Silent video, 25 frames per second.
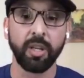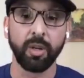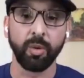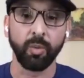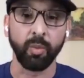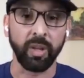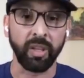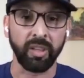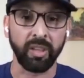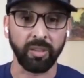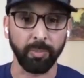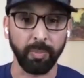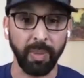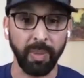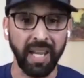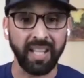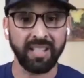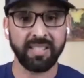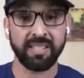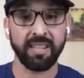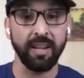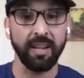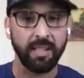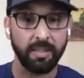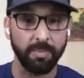with pain
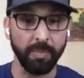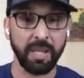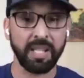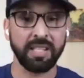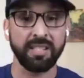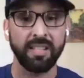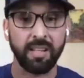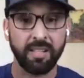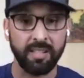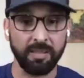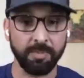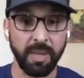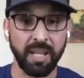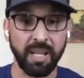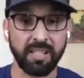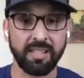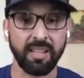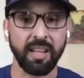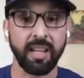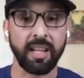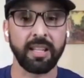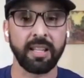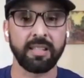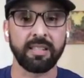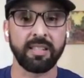science pain science pain
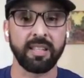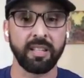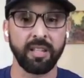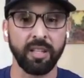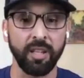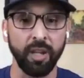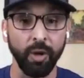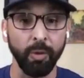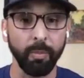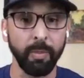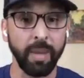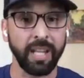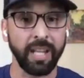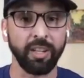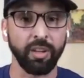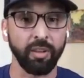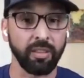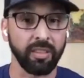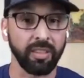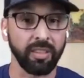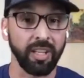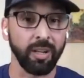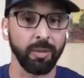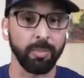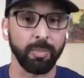science and no manual
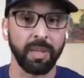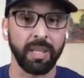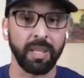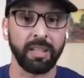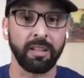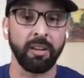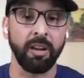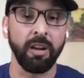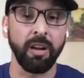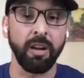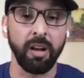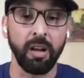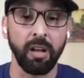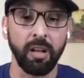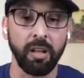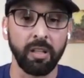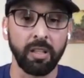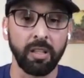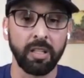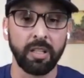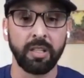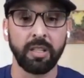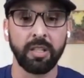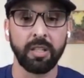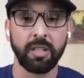therapy at all
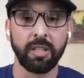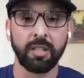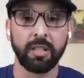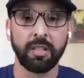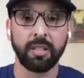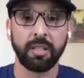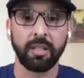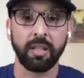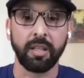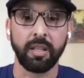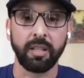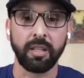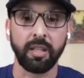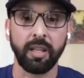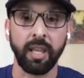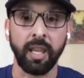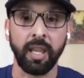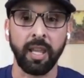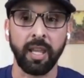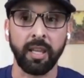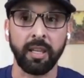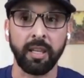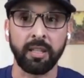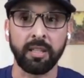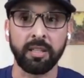
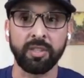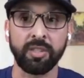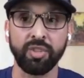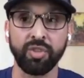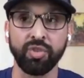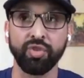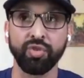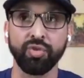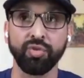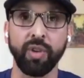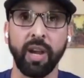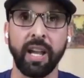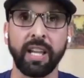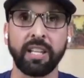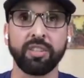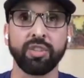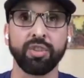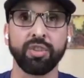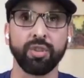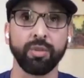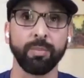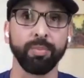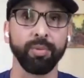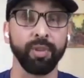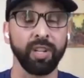and try
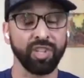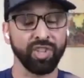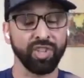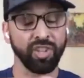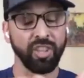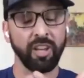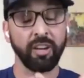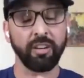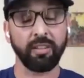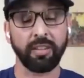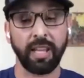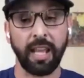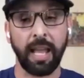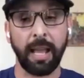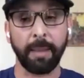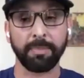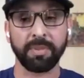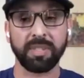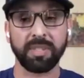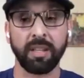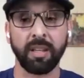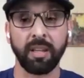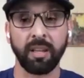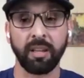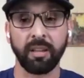to bridge their
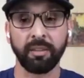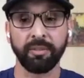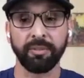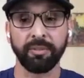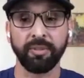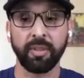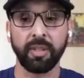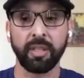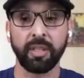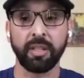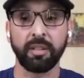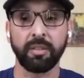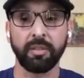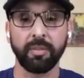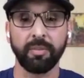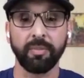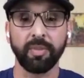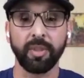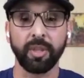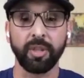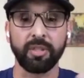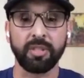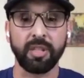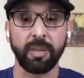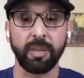gaps of you know
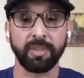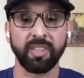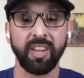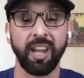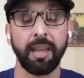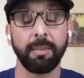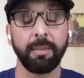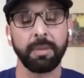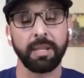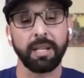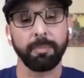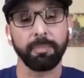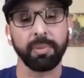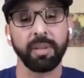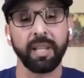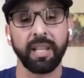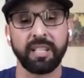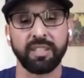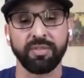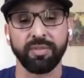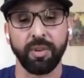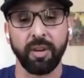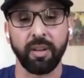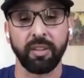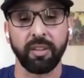there's a time and a
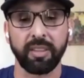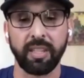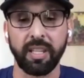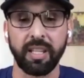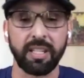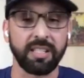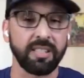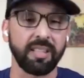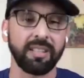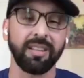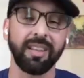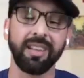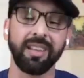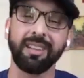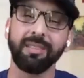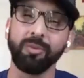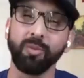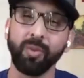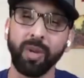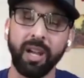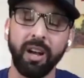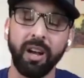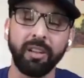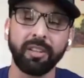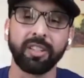place for all things and and
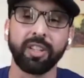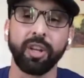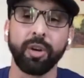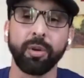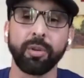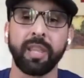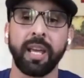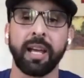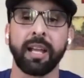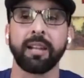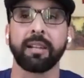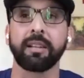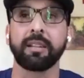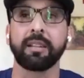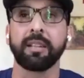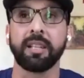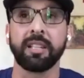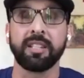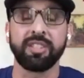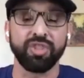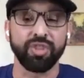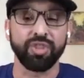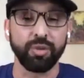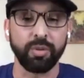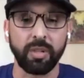we all know that
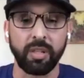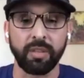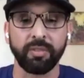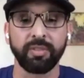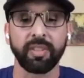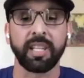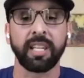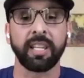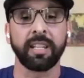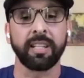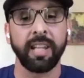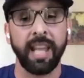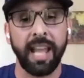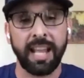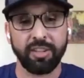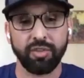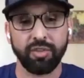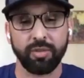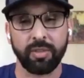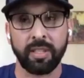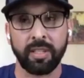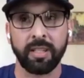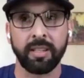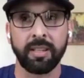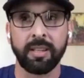intuitively and
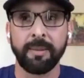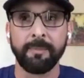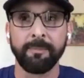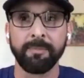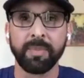naturally